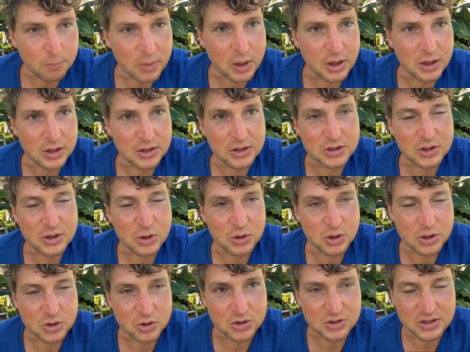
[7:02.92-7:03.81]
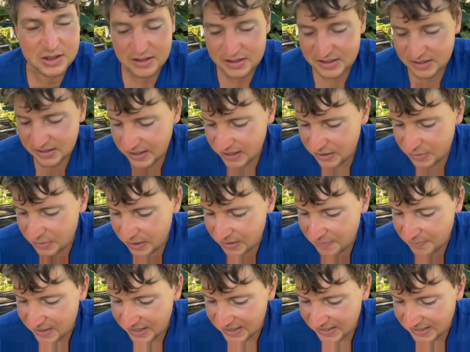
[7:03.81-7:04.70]
it's still interesting to see what's
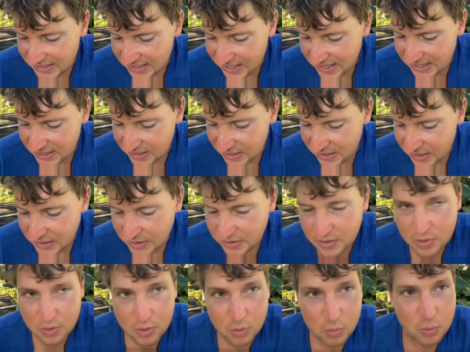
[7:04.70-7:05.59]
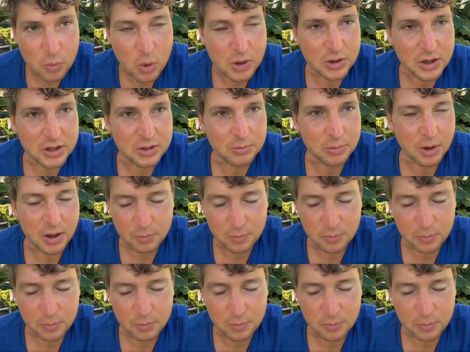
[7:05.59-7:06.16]
being said here, what this paper